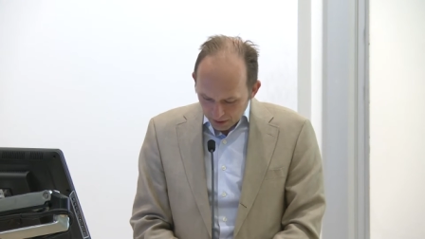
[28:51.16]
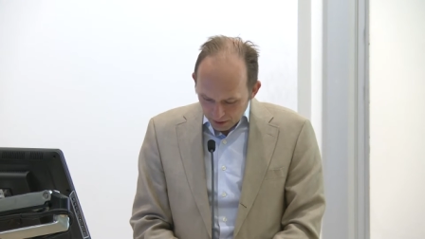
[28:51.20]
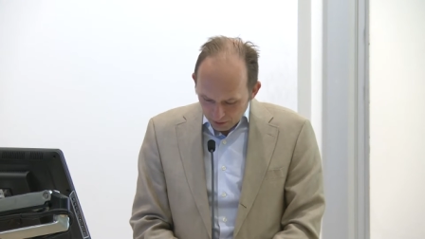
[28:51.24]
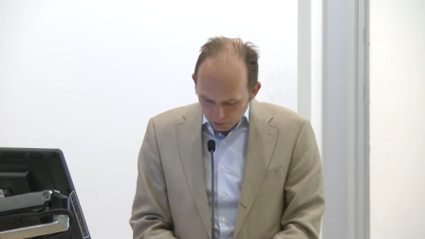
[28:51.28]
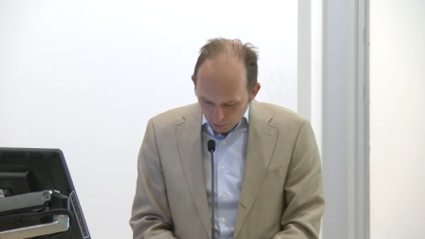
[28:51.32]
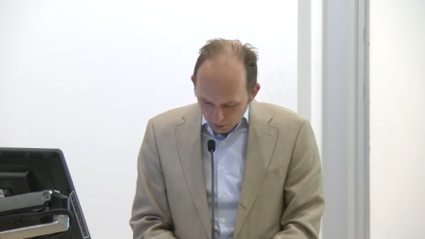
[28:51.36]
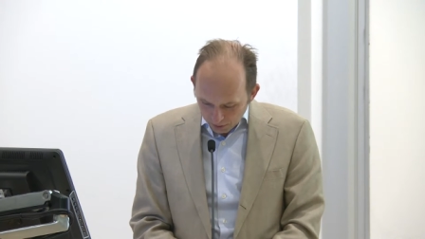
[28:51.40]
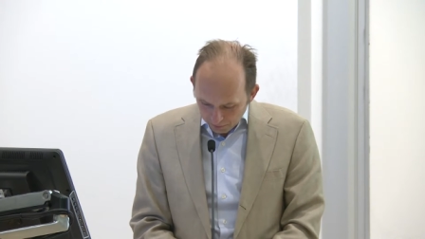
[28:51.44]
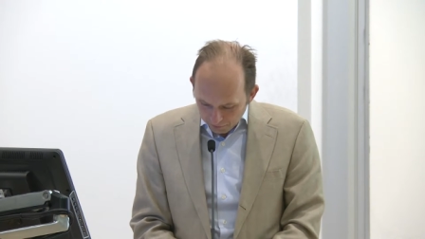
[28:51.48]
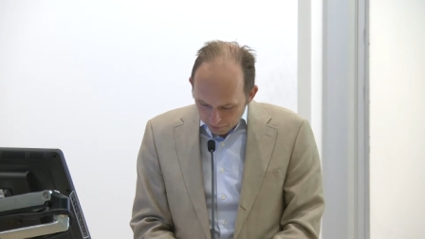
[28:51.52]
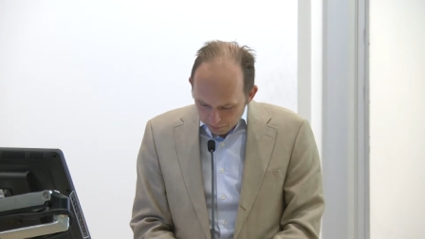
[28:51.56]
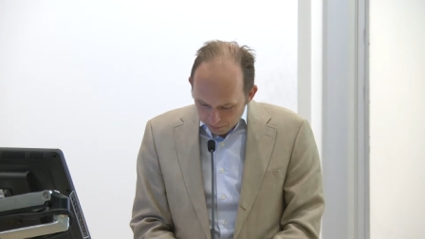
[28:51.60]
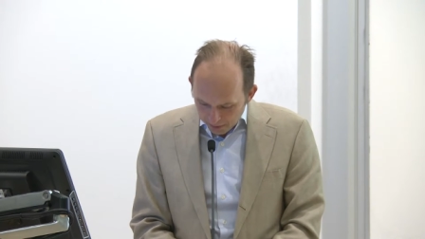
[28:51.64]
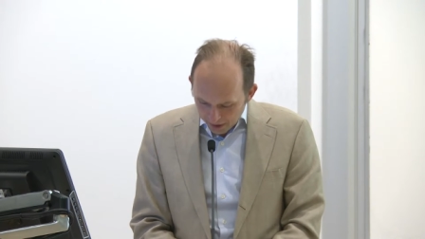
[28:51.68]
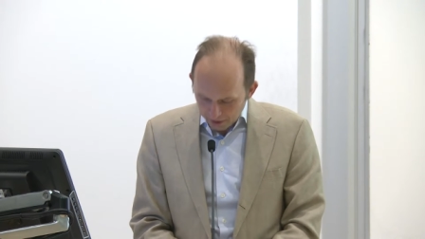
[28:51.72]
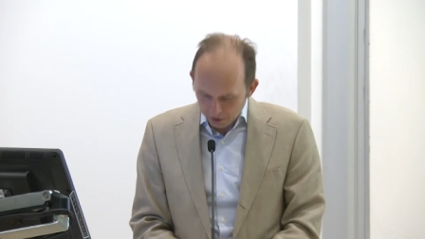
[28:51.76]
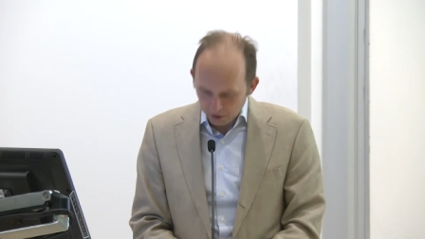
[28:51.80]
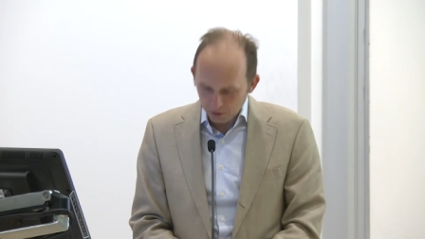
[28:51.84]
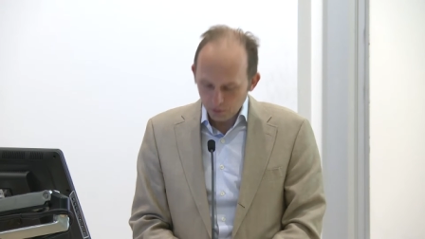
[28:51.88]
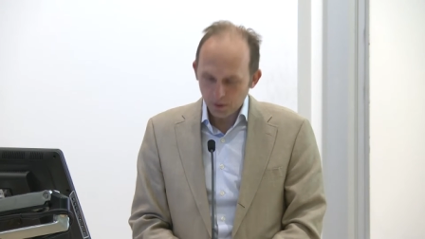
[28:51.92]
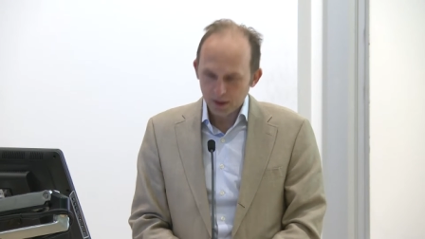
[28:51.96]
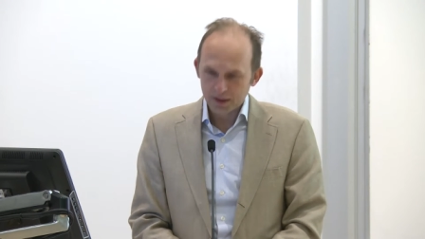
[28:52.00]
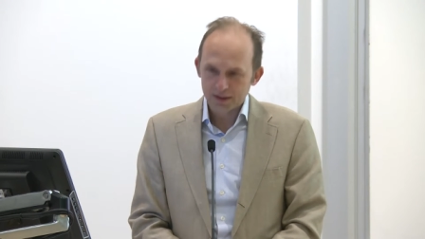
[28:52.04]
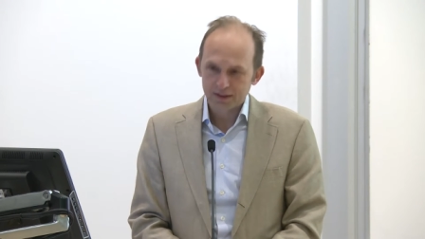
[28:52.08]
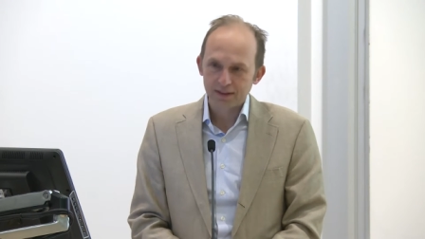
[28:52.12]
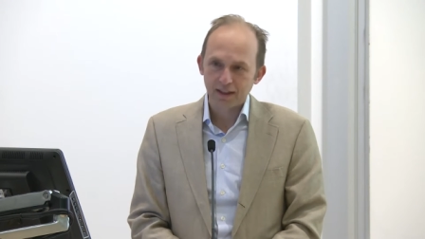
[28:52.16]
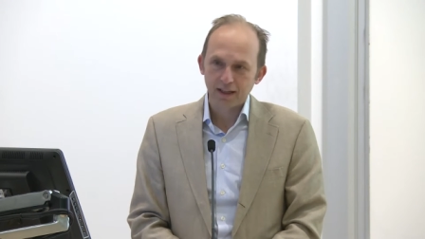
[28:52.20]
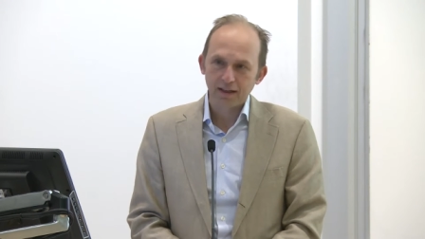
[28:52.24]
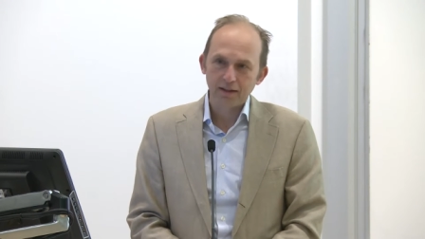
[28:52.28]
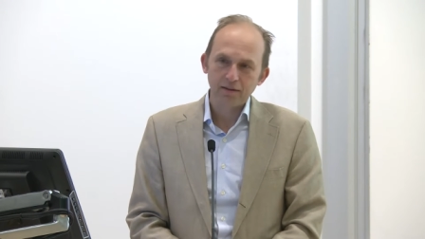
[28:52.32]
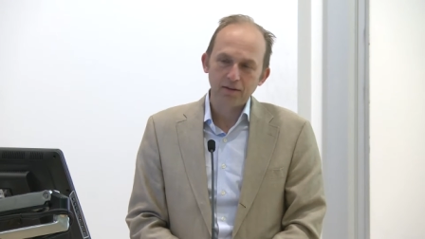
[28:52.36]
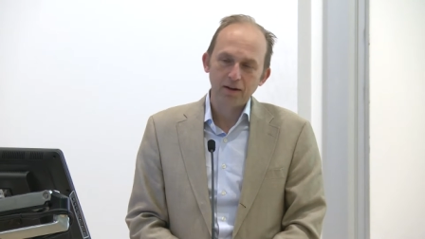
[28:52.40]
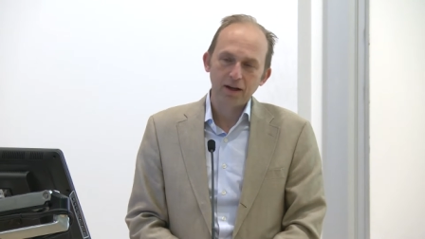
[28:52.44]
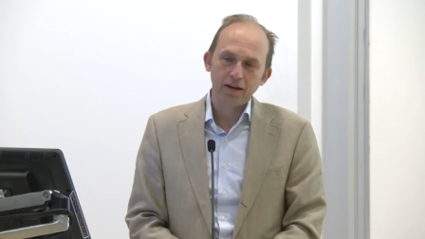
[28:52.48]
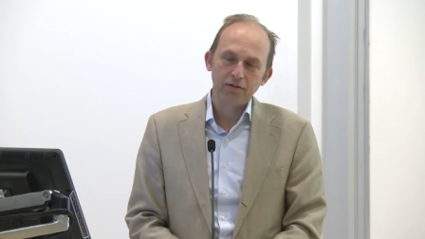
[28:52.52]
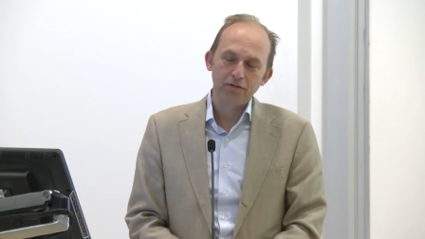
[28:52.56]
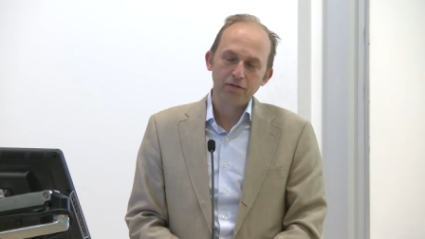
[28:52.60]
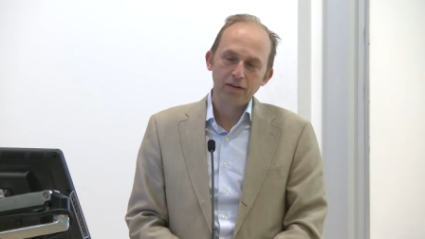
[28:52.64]
one of the better ones I,
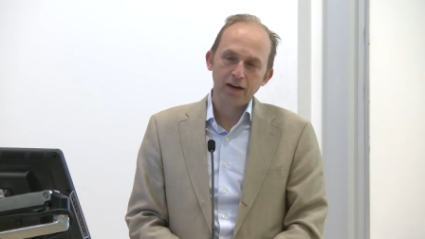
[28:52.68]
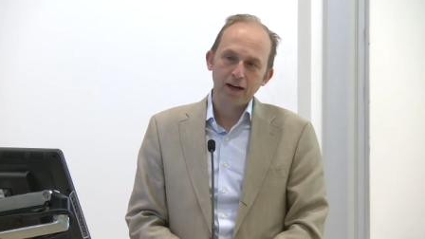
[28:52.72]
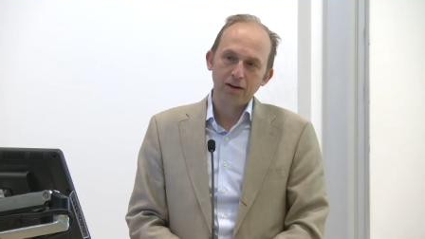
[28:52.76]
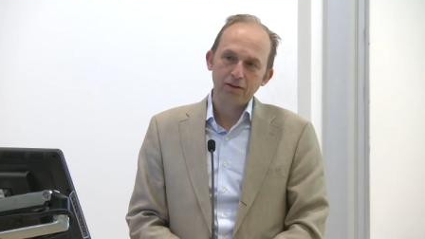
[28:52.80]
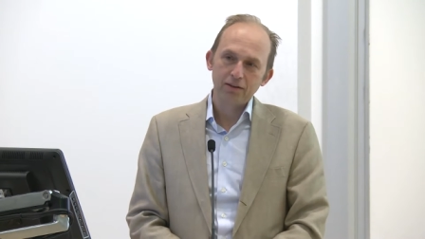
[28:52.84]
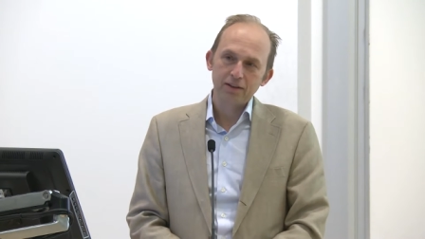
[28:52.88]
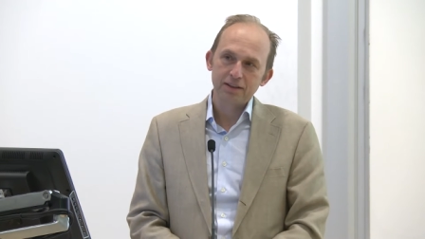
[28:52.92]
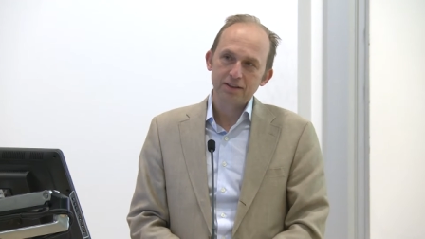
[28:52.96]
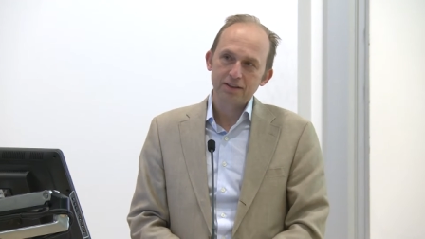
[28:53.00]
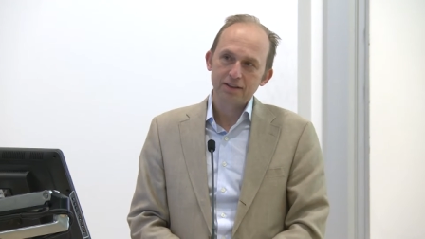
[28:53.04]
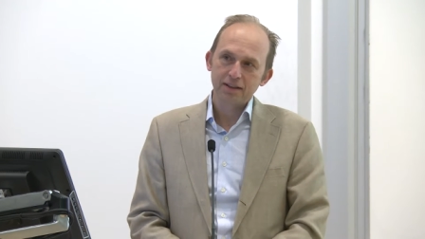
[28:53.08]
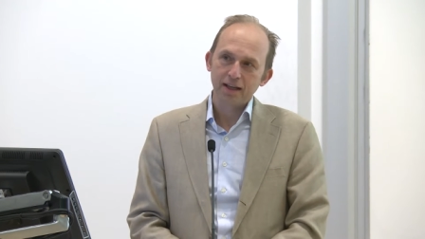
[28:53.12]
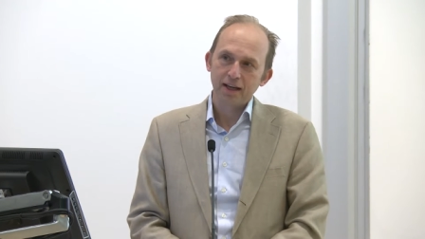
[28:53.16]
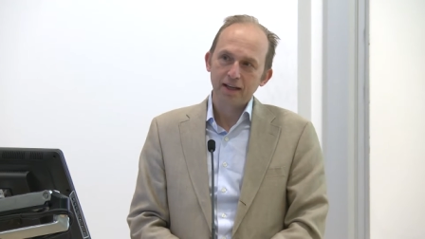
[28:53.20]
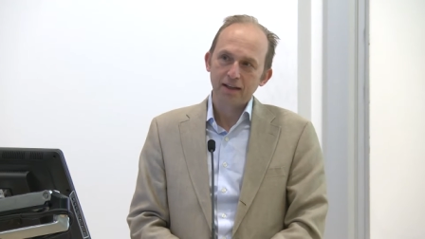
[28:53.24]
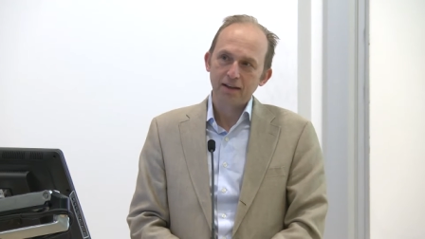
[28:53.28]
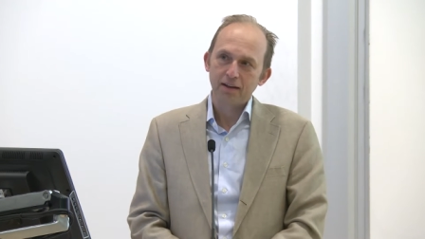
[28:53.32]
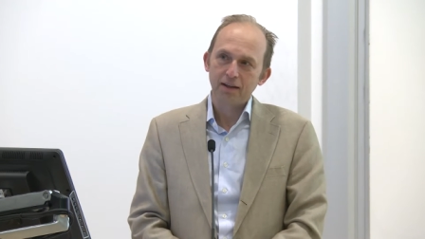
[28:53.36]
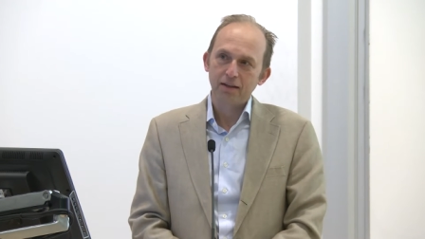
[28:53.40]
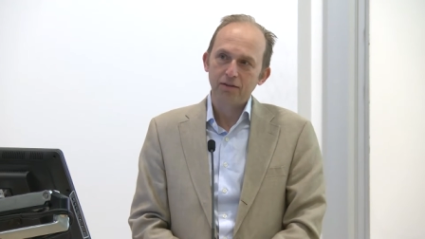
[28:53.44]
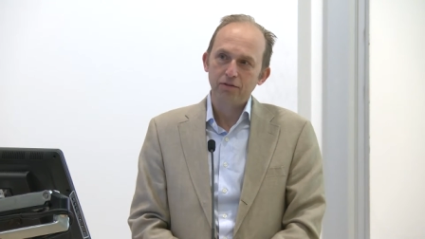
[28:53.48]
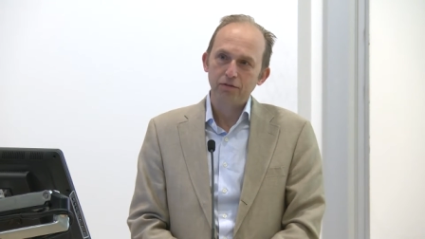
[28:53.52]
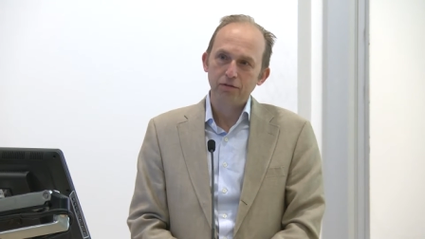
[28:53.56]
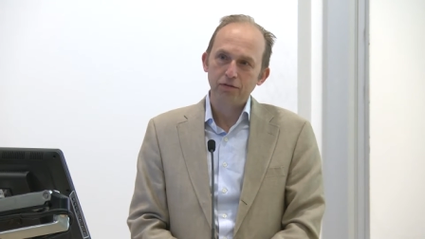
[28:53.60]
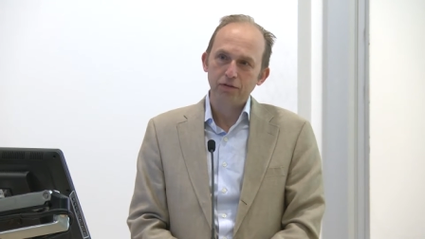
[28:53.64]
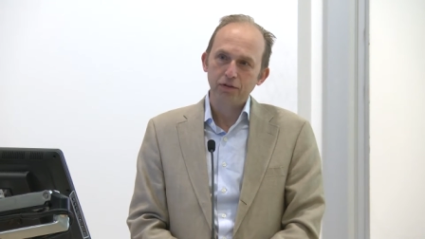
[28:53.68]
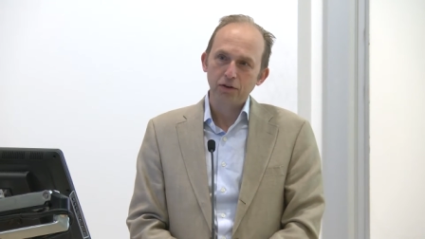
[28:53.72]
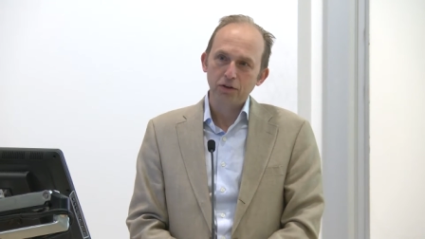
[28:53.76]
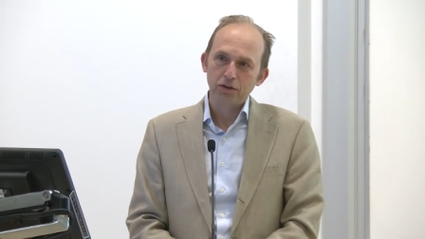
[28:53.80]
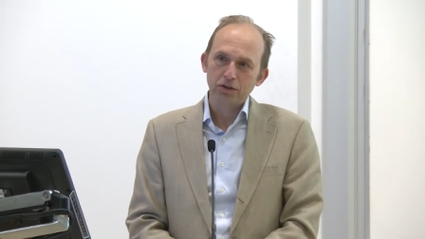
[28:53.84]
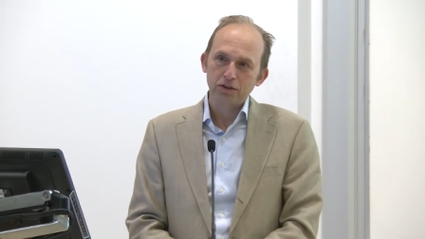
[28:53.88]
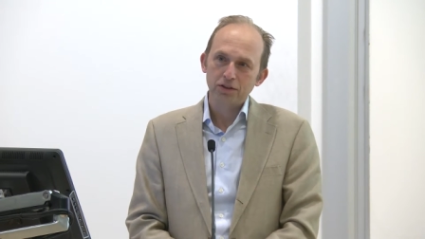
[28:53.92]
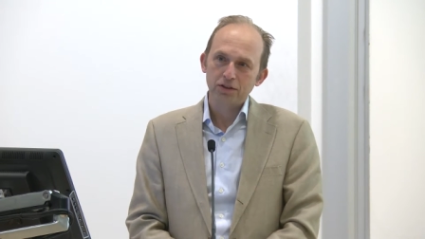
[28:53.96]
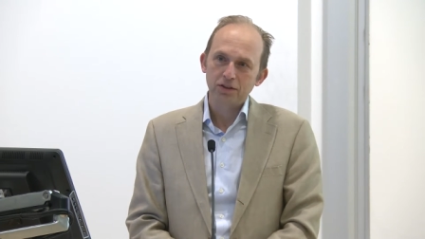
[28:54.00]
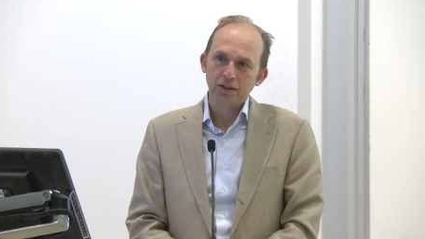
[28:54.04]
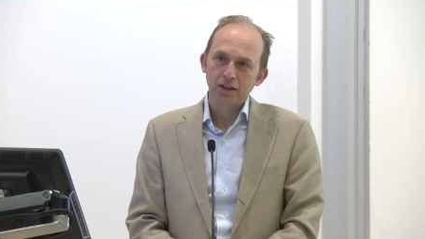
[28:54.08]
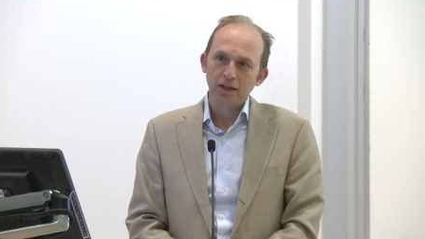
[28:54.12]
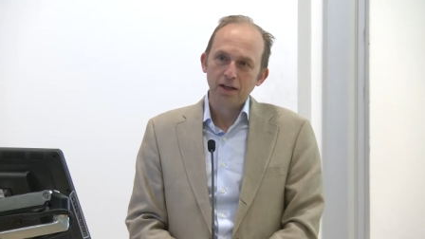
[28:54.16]
I found is that the
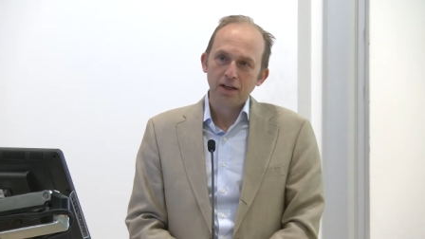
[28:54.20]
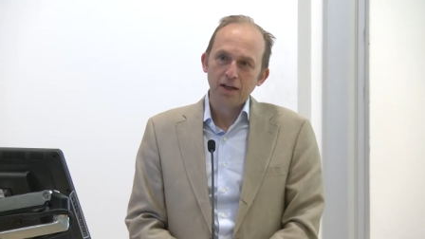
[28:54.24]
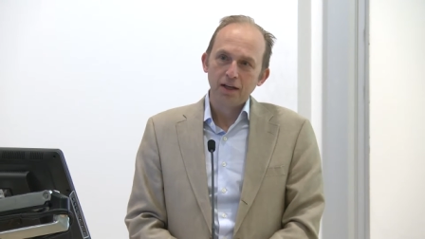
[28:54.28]
first